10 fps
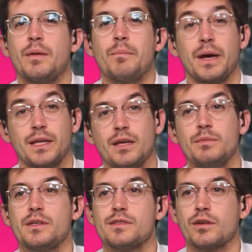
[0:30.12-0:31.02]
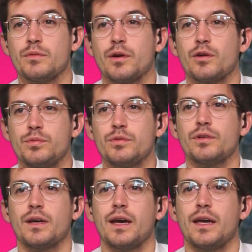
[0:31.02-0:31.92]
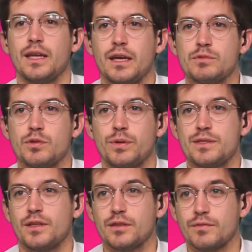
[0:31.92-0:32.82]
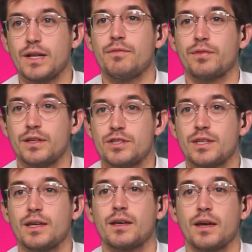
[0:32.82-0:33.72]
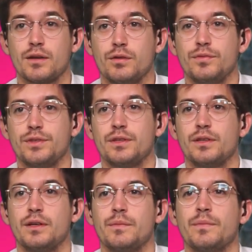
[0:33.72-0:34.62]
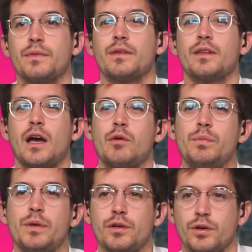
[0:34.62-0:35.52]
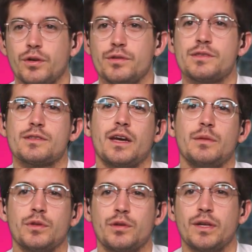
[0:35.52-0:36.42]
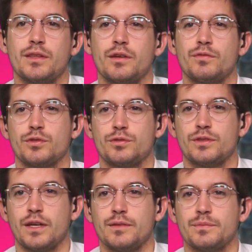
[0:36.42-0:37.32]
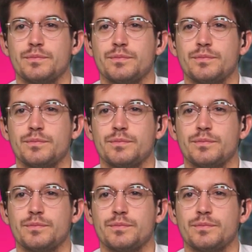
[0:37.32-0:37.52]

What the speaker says: My name is Romain Rebour and I am the president of La French Tech Krakow. I will be your host and moderator for today.